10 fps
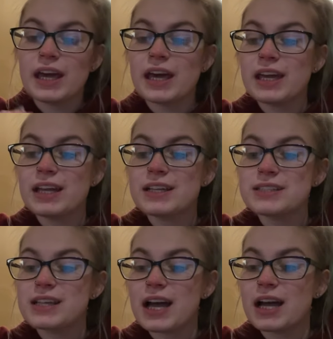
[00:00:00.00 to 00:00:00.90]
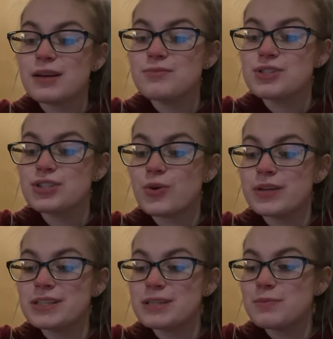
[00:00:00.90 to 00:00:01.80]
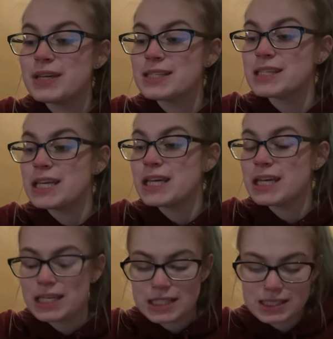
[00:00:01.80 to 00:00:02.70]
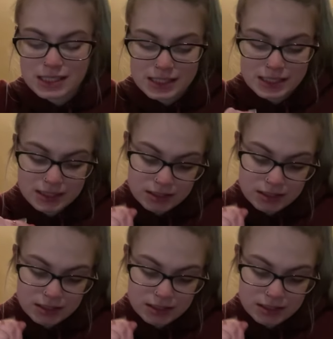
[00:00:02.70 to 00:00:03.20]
And I'm just going to mix this.